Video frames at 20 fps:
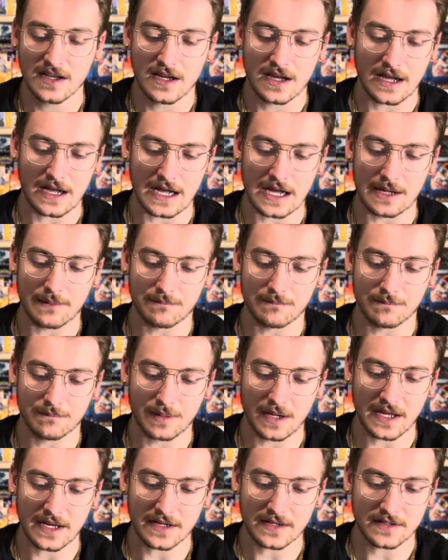
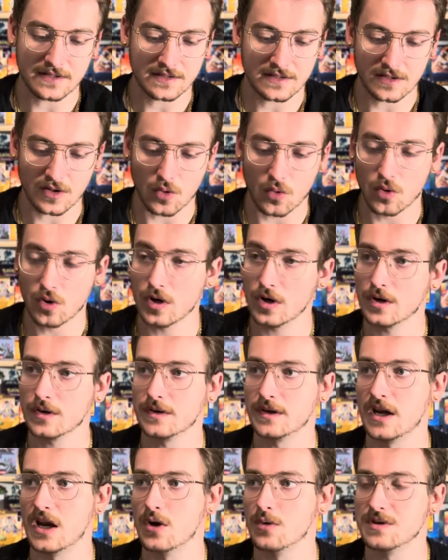Or,
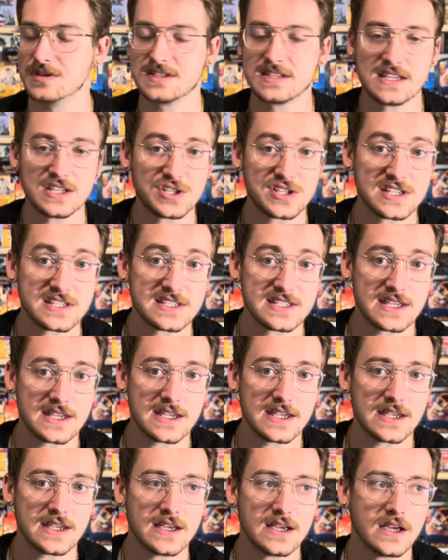you know, a
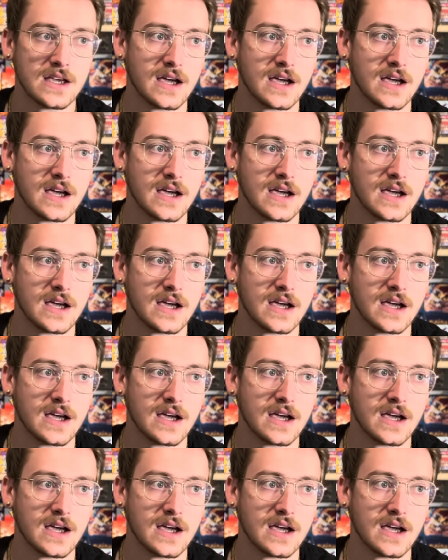CGC.